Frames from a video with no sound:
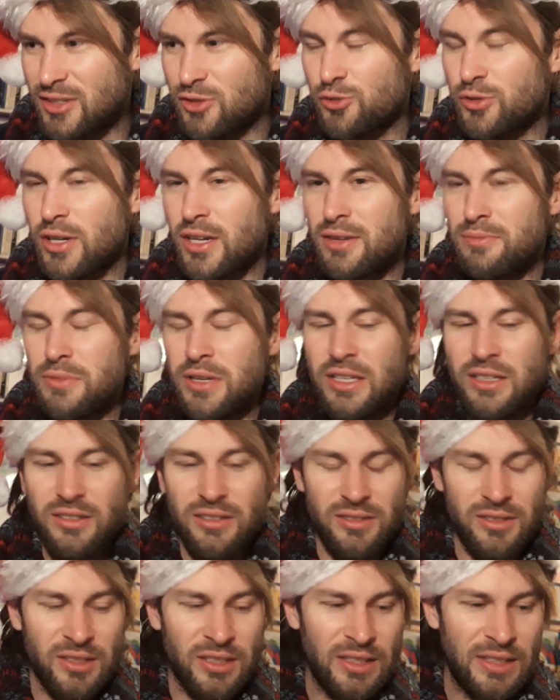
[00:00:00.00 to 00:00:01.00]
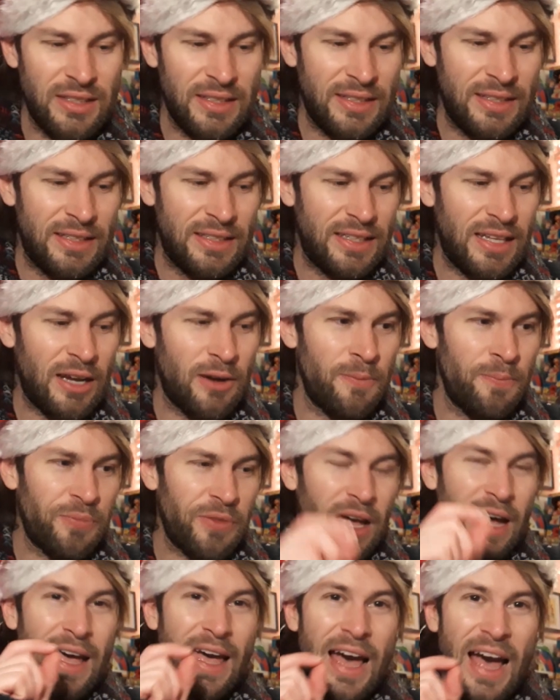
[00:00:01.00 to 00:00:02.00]
all kind of meaningless. Now,
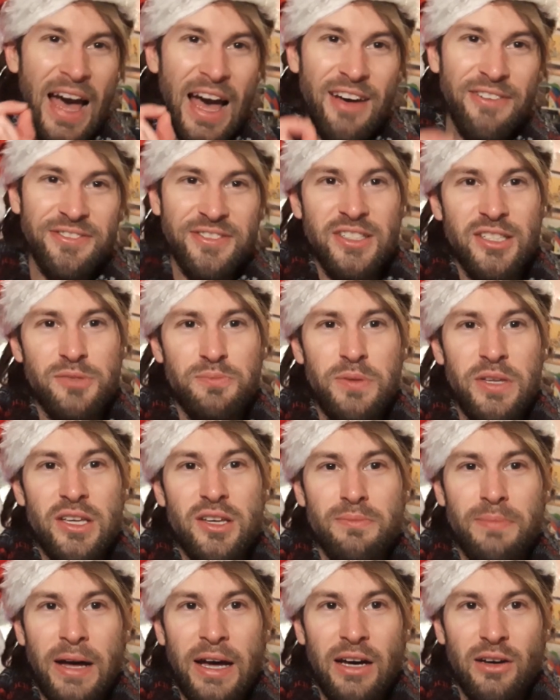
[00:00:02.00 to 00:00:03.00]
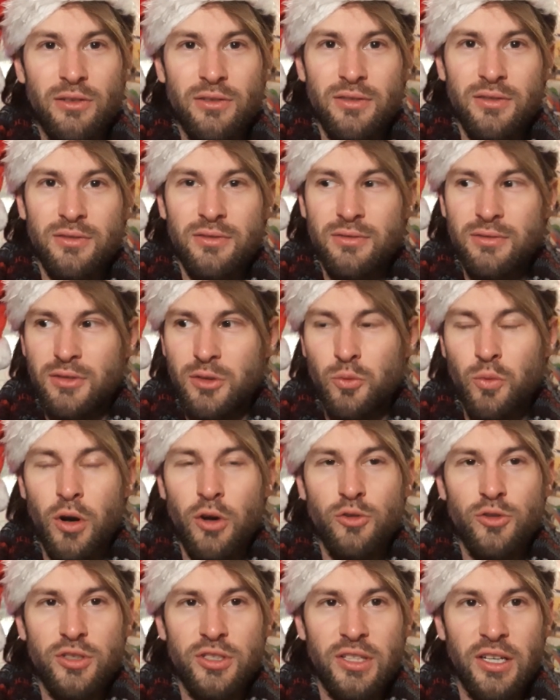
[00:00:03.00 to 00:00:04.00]
I have to speak about the
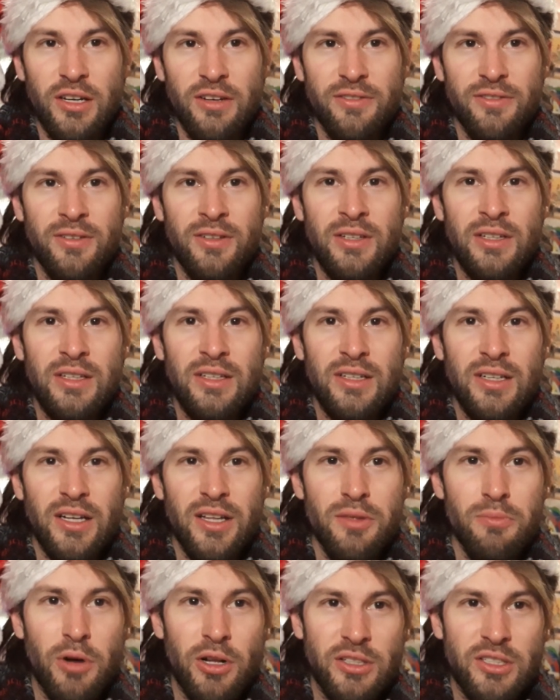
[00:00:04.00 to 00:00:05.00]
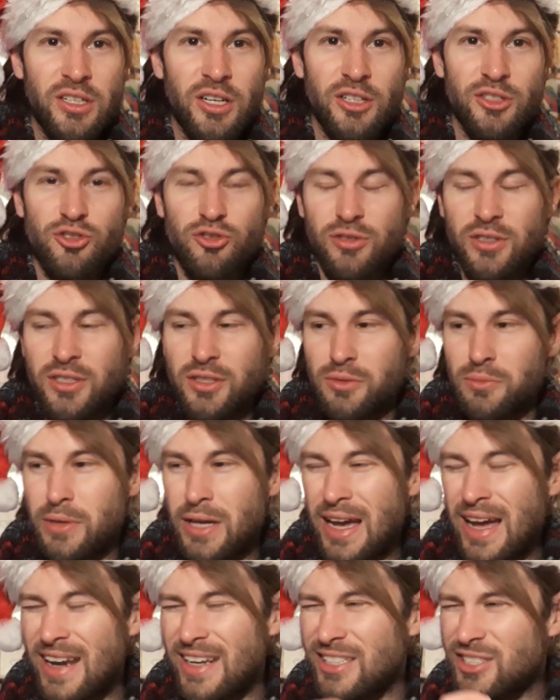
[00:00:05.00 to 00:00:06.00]
woke stuff and the multiculturalism,
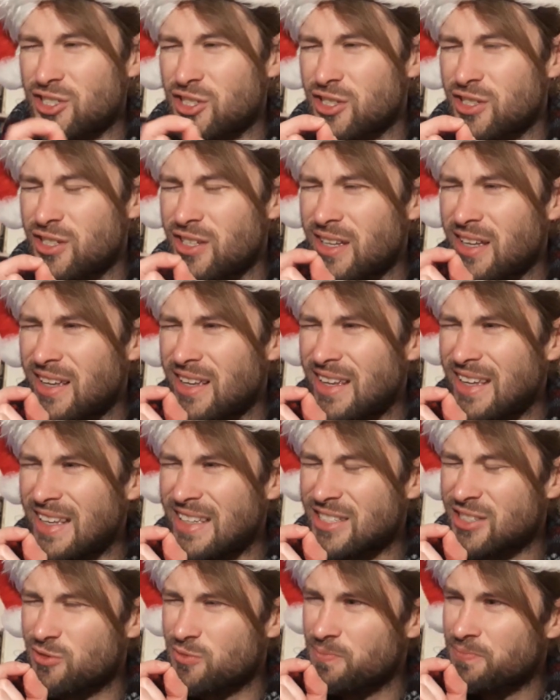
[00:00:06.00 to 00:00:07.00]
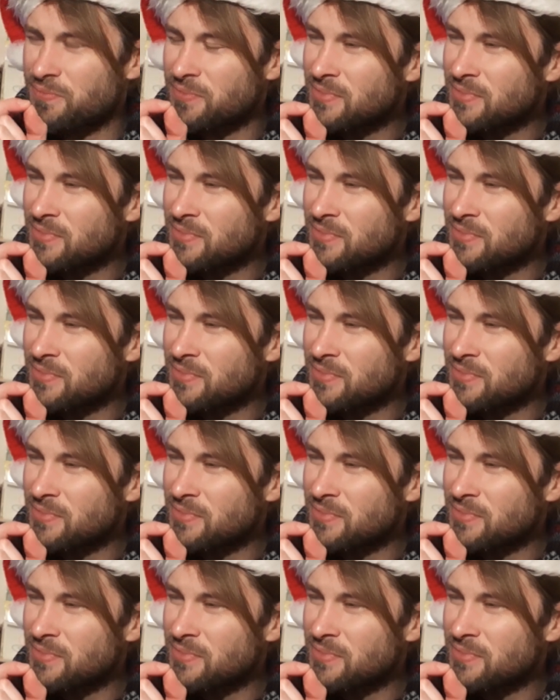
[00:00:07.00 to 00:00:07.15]
and it's